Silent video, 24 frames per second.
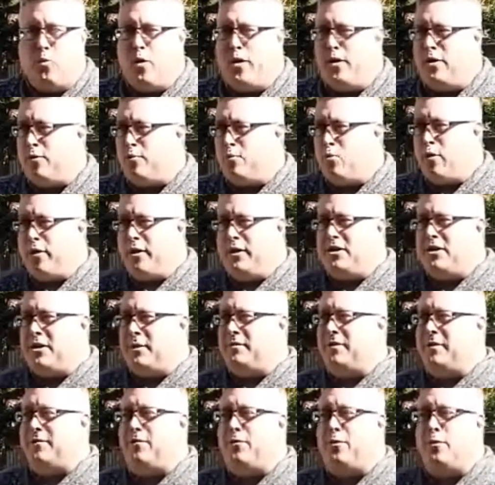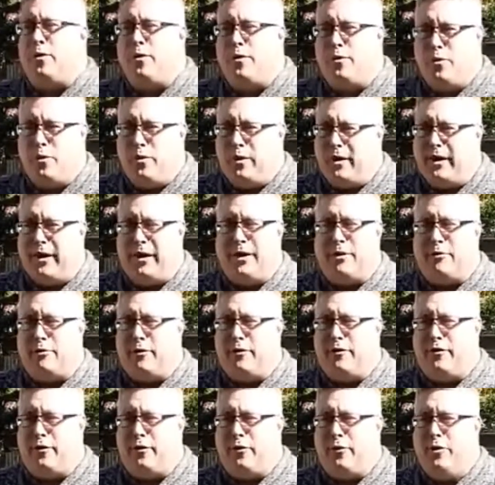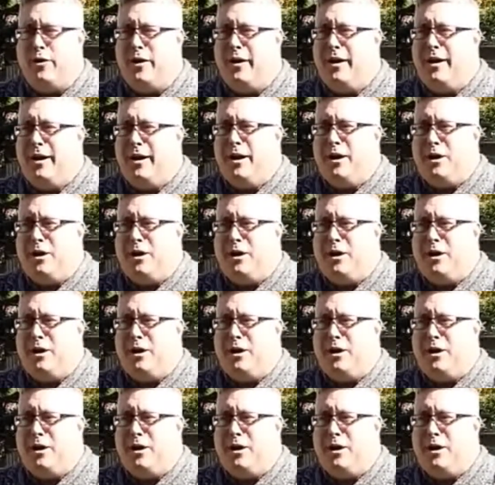when your mortgage comes up for renewal in a year or two,